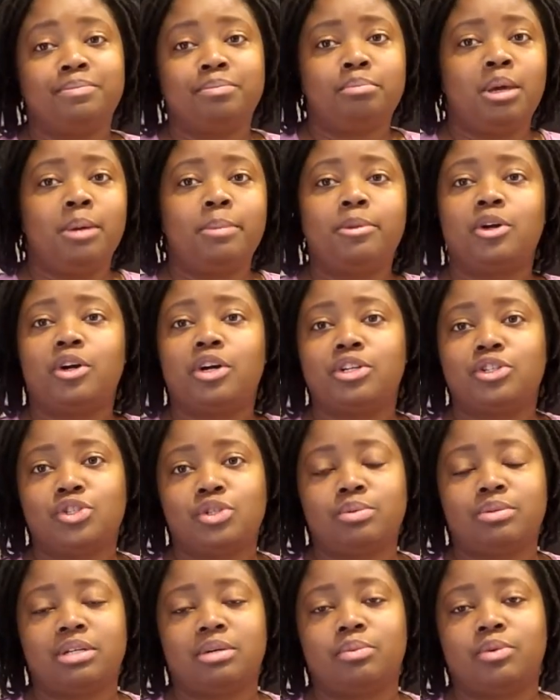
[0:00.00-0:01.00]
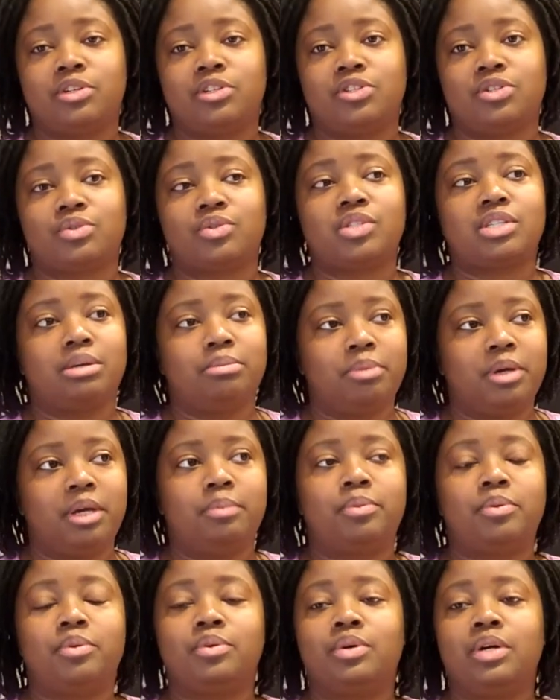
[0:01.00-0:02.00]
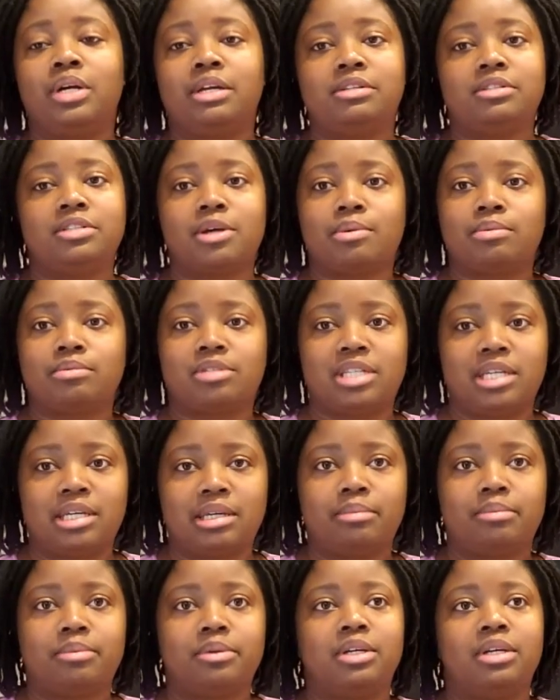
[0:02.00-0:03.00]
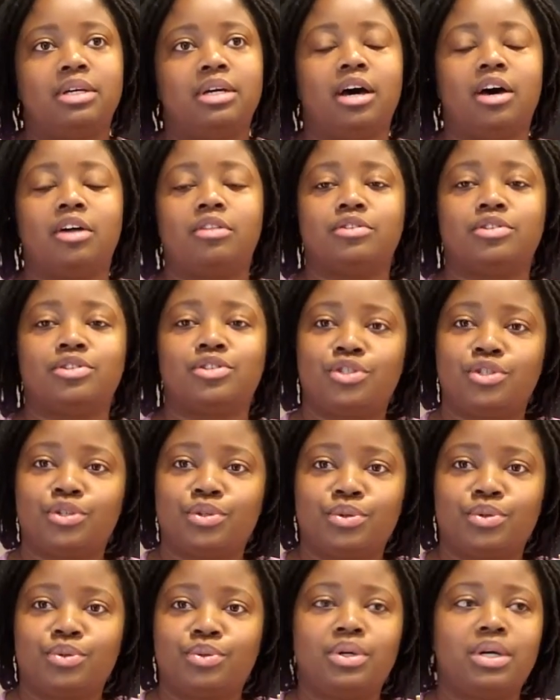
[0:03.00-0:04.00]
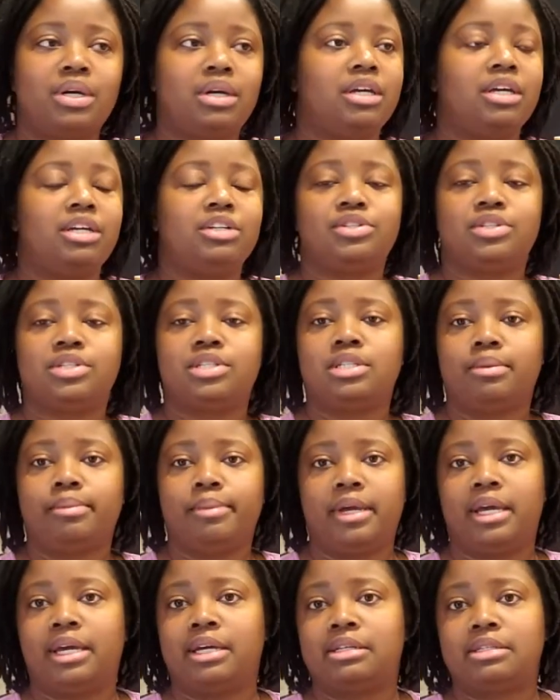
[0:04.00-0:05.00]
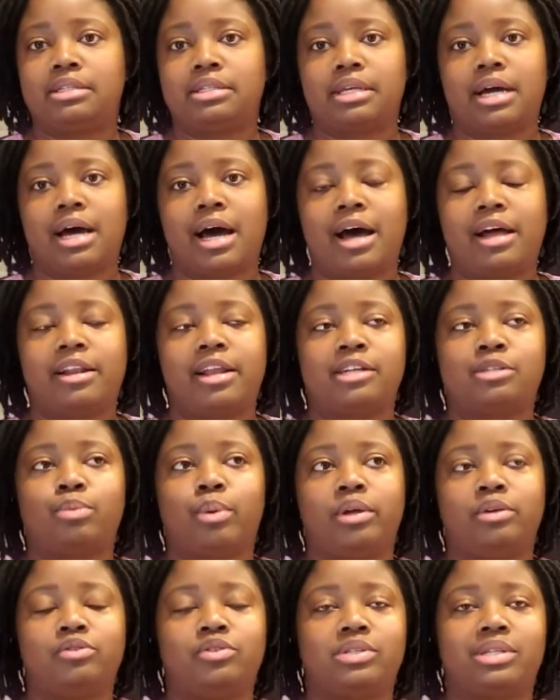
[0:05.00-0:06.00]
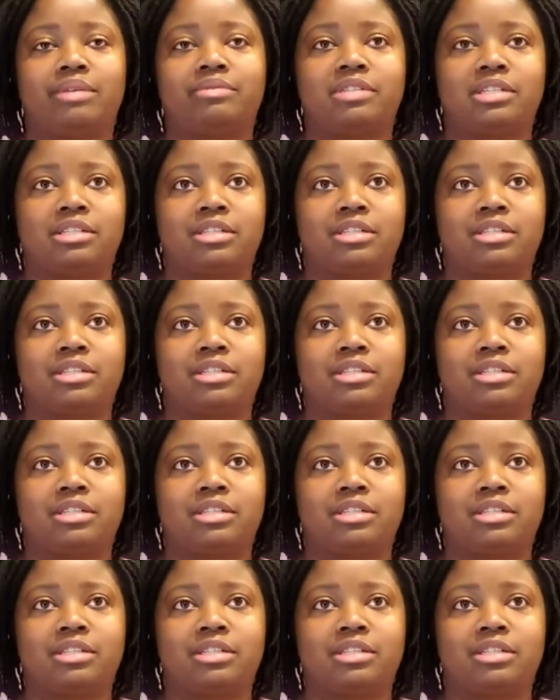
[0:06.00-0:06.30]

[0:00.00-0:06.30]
people are going to do what they want to do. Some people don't tip, others do. It just depends. That's why you just have to